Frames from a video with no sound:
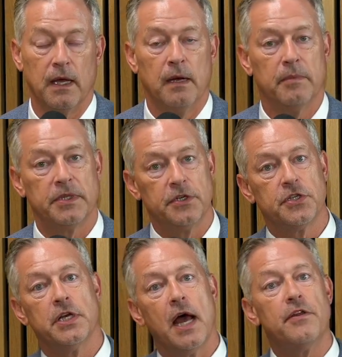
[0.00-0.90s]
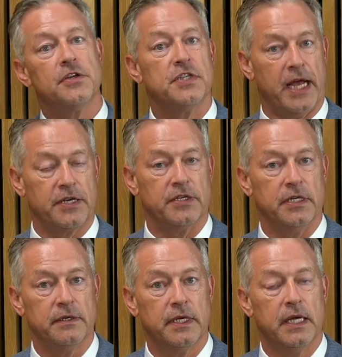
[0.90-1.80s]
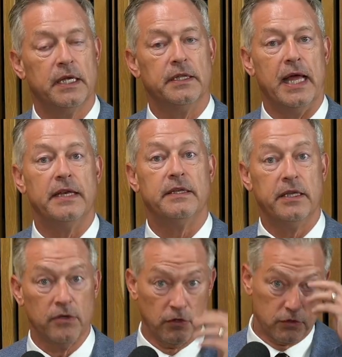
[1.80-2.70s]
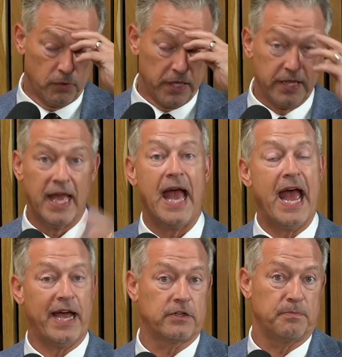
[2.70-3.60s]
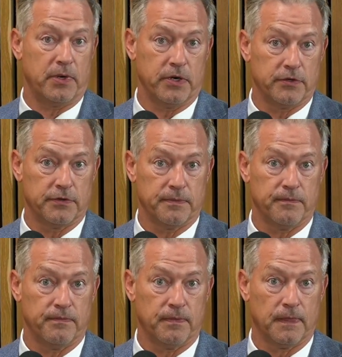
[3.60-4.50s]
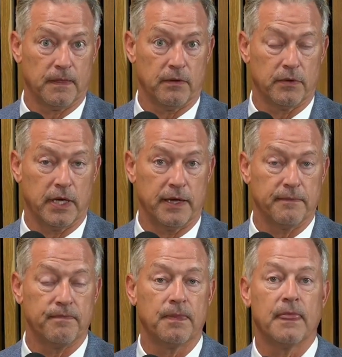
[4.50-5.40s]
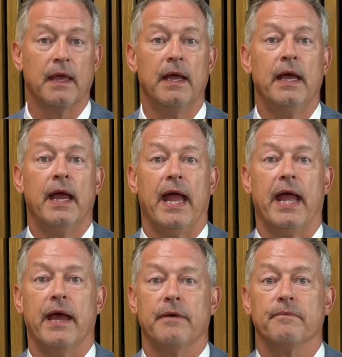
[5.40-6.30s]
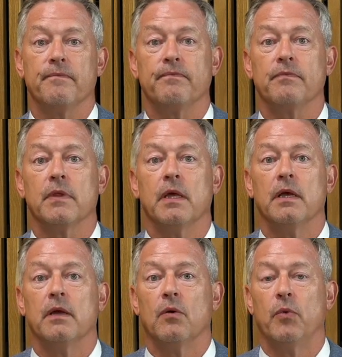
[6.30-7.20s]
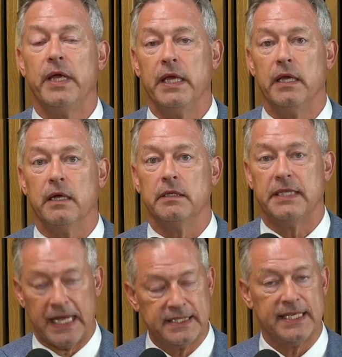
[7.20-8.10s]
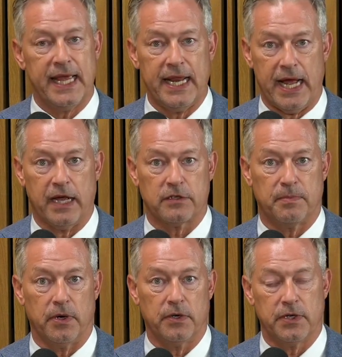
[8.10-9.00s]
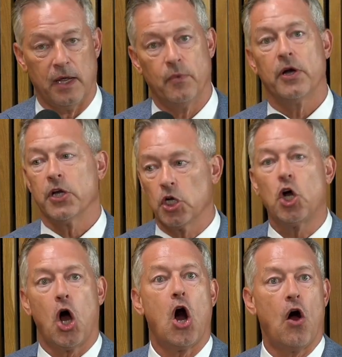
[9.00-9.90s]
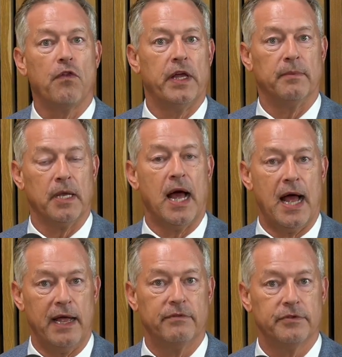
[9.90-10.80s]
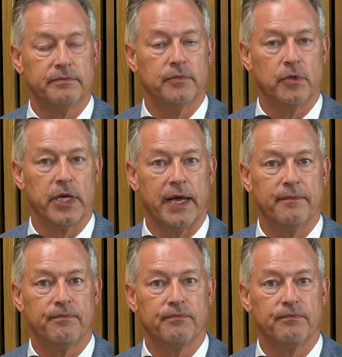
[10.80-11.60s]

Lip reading: But there's another section that deals with experts, okay? And we designate experts and we're going to call them live, okay?